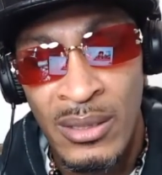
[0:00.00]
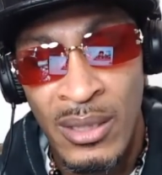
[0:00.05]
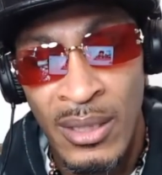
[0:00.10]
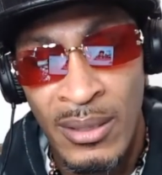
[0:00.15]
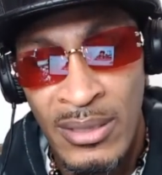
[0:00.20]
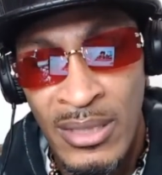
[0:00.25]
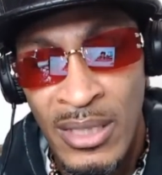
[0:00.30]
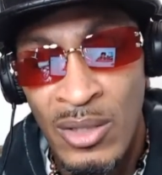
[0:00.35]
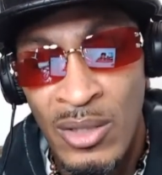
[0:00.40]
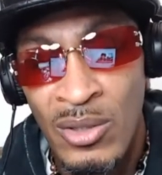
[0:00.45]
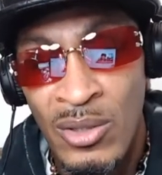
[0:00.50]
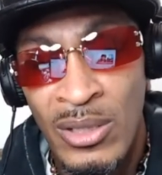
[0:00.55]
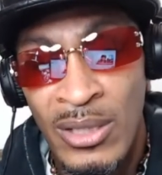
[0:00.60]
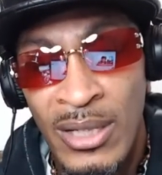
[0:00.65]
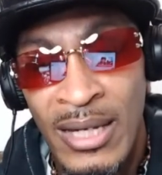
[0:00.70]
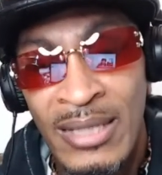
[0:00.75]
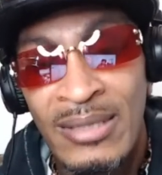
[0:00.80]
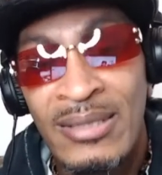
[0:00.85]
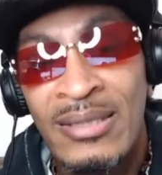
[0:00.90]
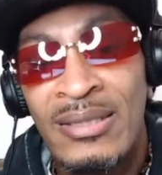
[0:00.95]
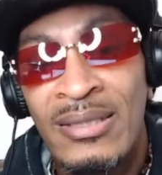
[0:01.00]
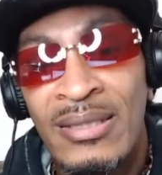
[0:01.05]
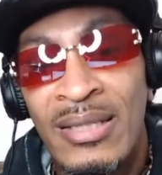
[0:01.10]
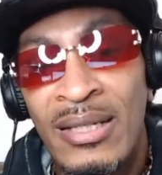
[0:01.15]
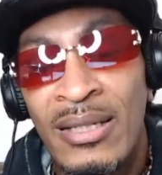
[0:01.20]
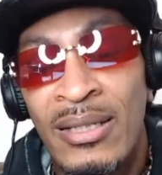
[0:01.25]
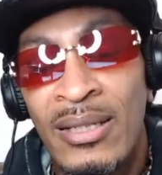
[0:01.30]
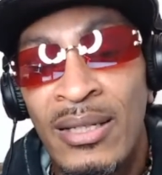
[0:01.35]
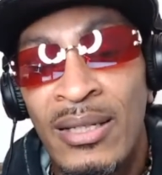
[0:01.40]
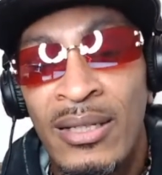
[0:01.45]
I said all of that to
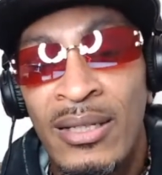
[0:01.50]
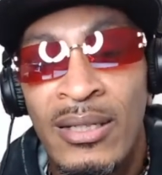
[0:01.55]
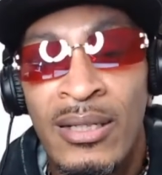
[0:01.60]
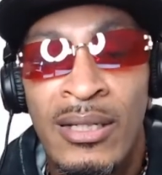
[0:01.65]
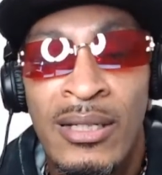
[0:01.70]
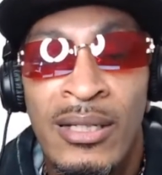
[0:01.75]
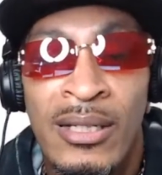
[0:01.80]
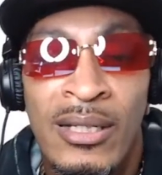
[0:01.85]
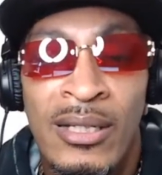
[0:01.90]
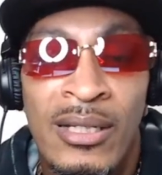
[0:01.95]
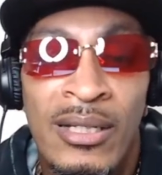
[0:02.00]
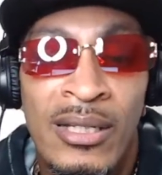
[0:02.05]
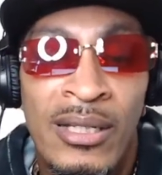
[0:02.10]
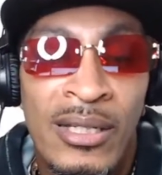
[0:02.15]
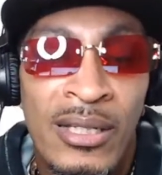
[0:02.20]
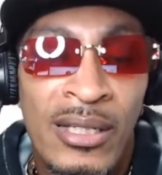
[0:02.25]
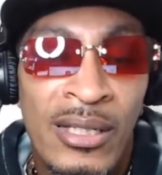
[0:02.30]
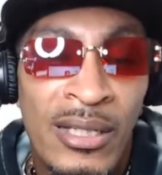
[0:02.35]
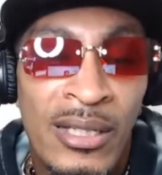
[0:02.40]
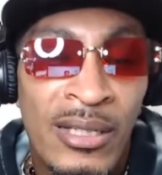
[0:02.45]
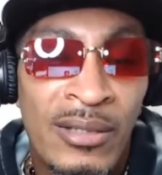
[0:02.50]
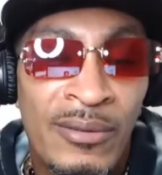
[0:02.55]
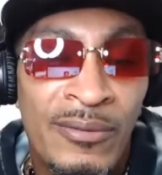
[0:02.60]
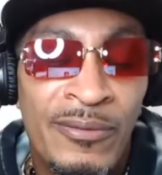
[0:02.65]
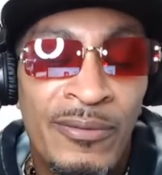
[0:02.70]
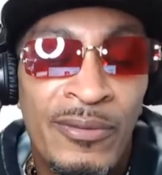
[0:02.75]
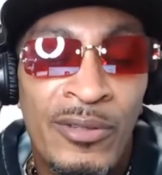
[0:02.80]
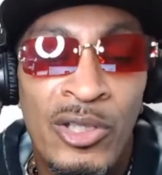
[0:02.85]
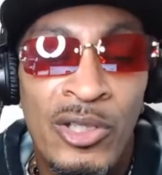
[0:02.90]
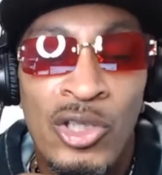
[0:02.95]
say that if